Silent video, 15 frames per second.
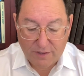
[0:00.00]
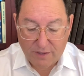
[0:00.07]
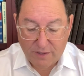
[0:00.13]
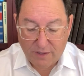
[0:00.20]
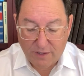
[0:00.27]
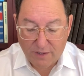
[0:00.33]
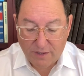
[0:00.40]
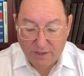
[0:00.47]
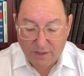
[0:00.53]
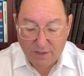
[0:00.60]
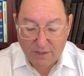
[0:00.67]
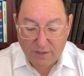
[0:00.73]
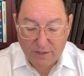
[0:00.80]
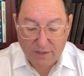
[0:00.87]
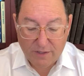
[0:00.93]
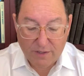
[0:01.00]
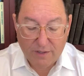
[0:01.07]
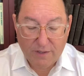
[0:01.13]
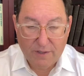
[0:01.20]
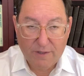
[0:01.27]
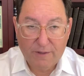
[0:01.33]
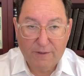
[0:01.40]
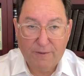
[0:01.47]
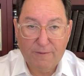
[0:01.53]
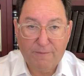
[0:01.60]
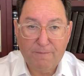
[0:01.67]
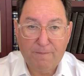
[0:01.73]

[no speech]